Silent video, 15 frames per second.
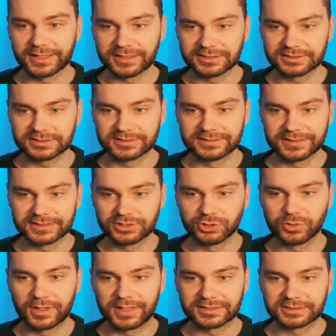is that
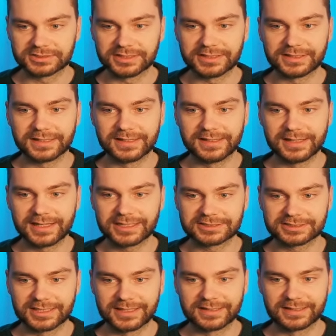you are seeing
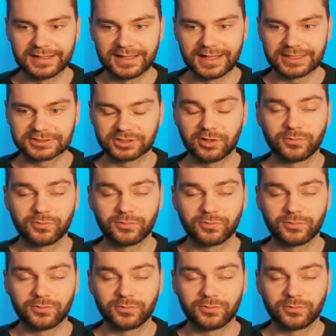less and less